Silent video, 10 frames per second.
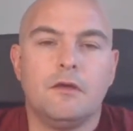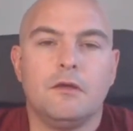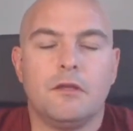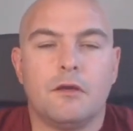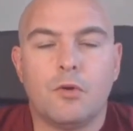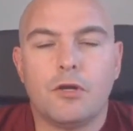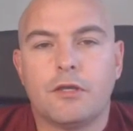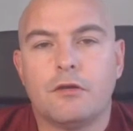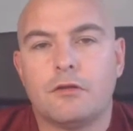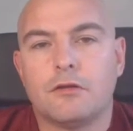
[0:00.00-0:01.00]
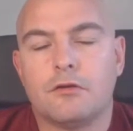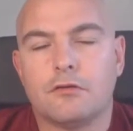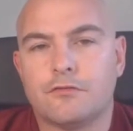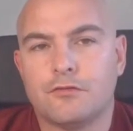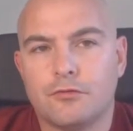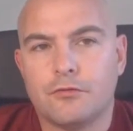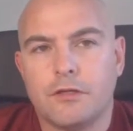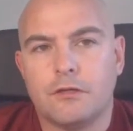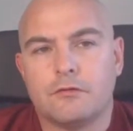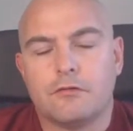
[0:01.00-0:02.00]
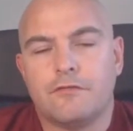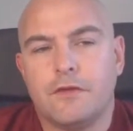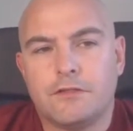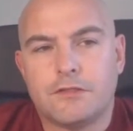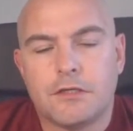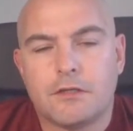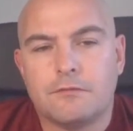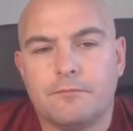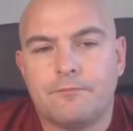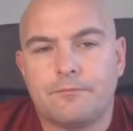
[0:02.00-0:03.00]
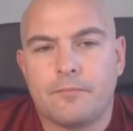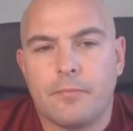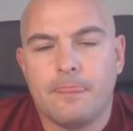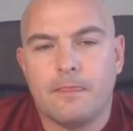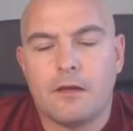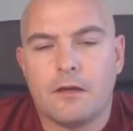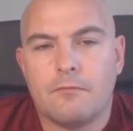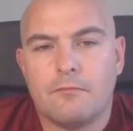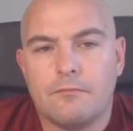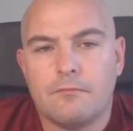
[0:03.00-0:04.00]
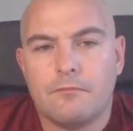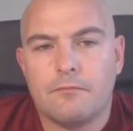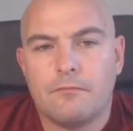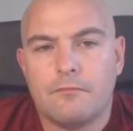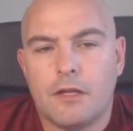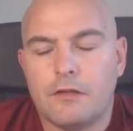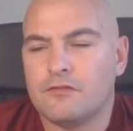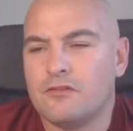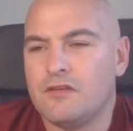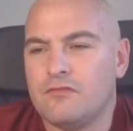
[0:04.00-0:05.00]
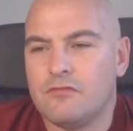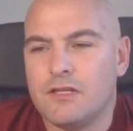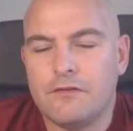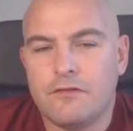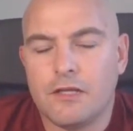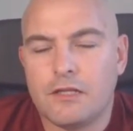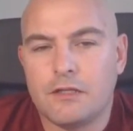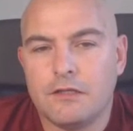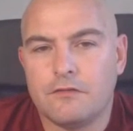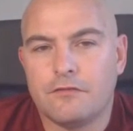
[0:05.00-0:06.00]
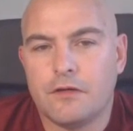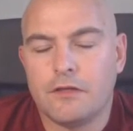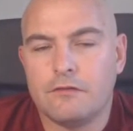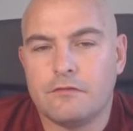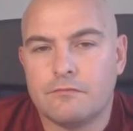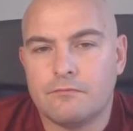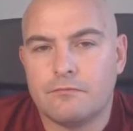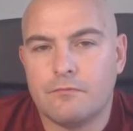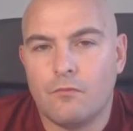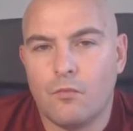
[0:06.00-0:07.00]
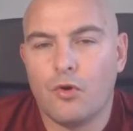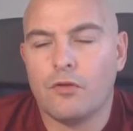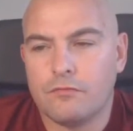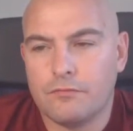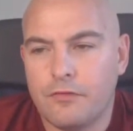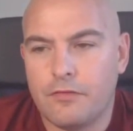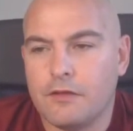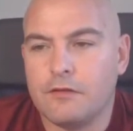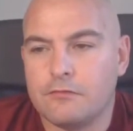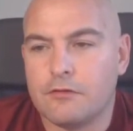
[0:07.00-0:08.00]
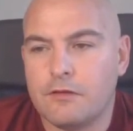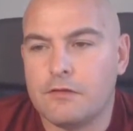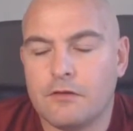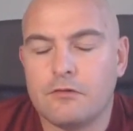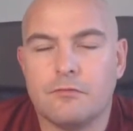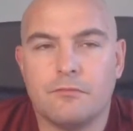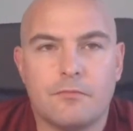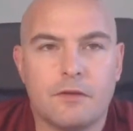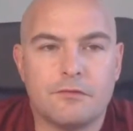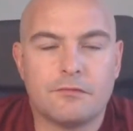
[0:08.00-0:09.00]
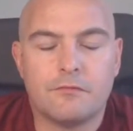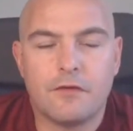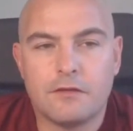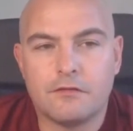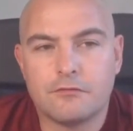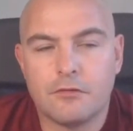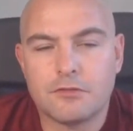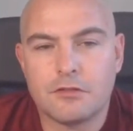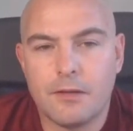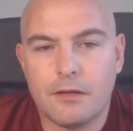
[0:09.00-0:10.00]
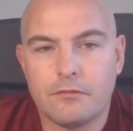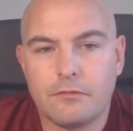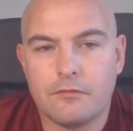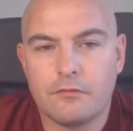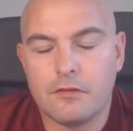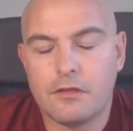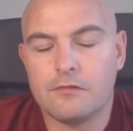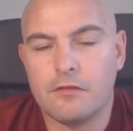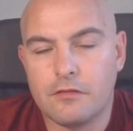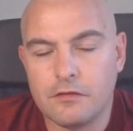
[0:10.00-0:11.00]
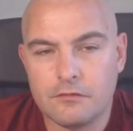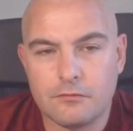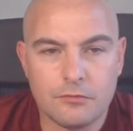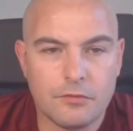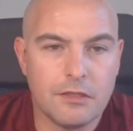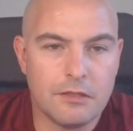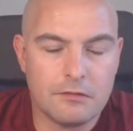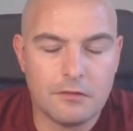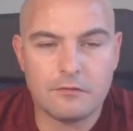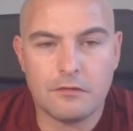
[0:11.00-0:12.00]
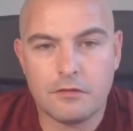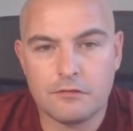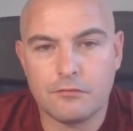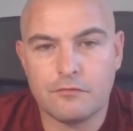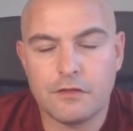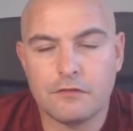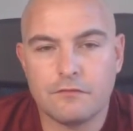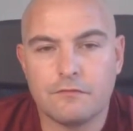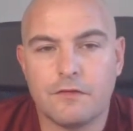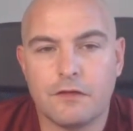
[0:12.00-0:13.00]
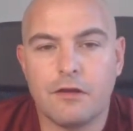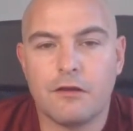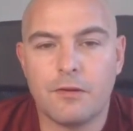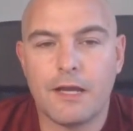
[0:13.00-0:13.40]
You know, working on a story or a feature, and it's not even really very clearly defined what the thing is, right? There's a whole, maybe some vague description about these are the things that we'll need and these are the things we'll figure out.